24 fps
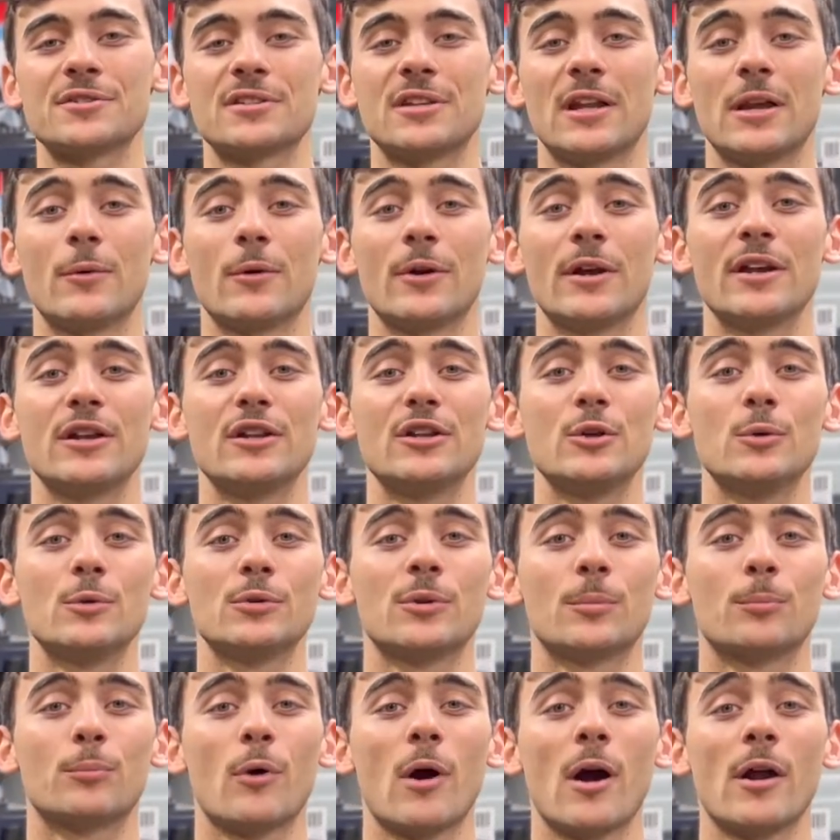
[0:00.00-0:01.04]
Today we're hitting you with
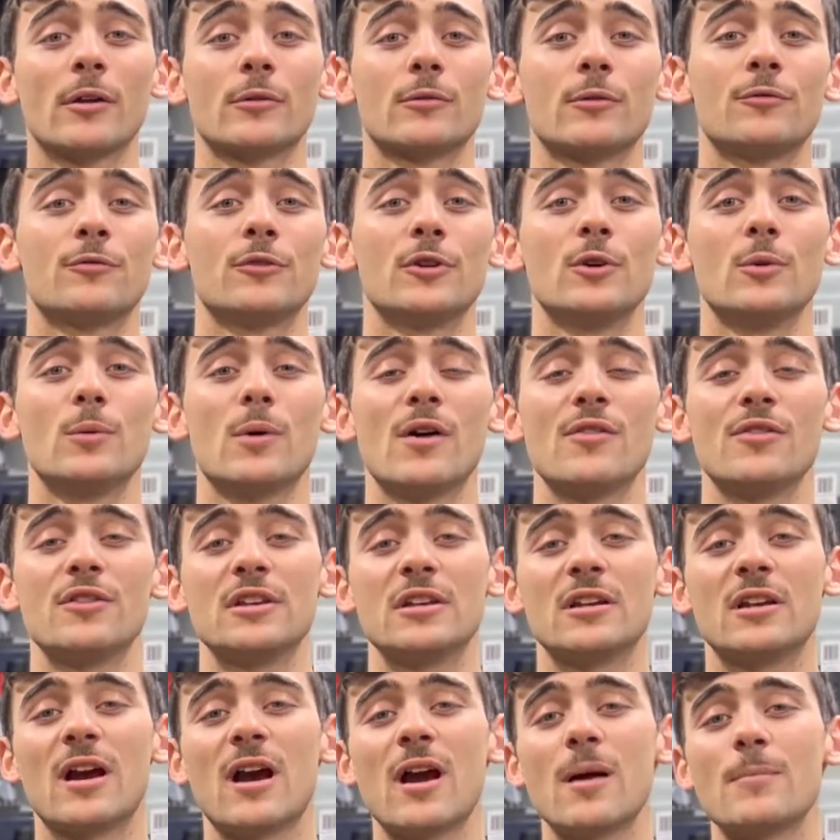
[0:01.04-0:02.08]
the product review on the
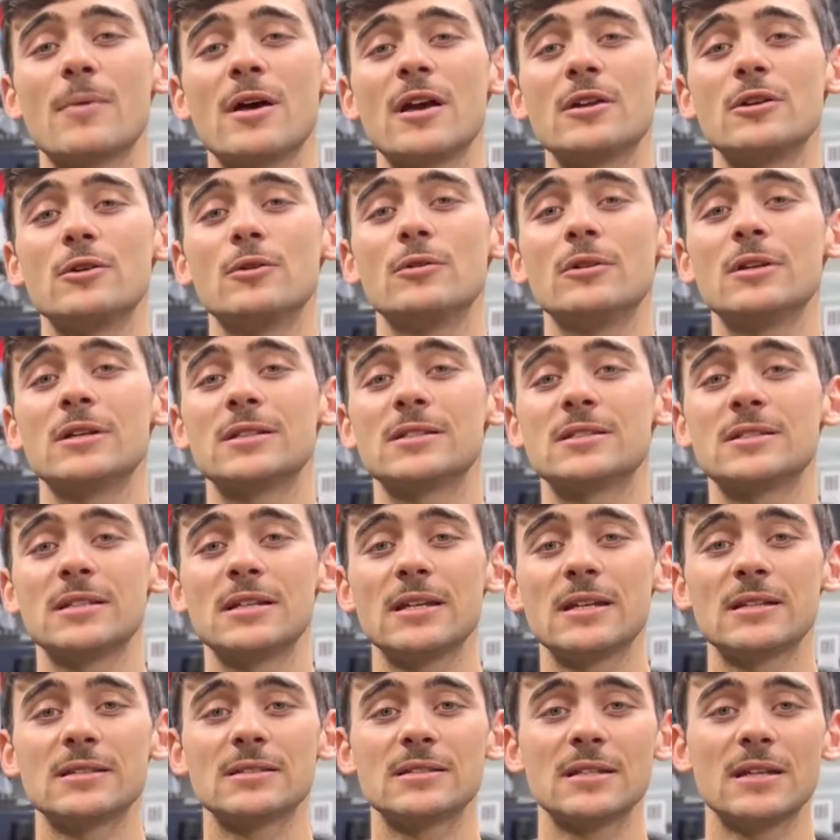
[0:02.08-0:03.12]
Combat Union
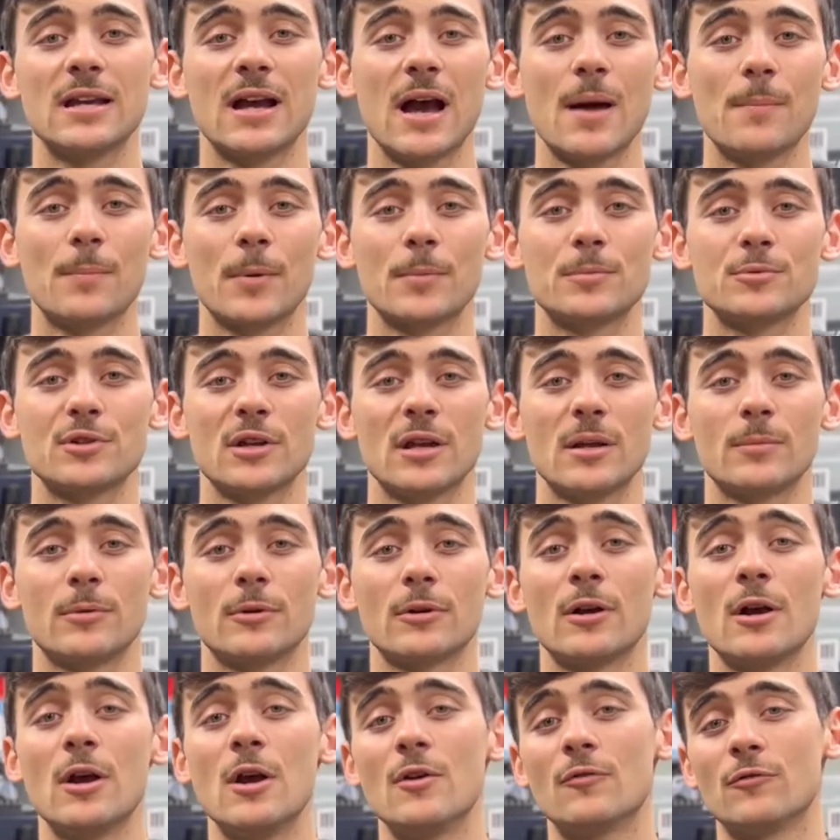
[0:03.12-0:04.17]
CNC Hop-Up
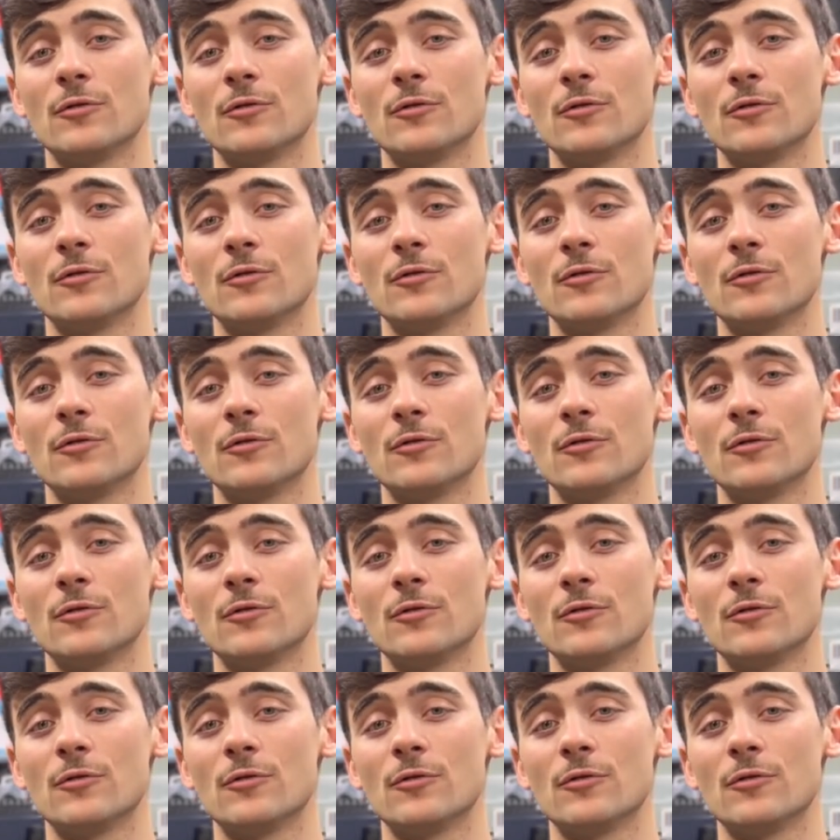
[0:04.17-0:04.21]
Chamber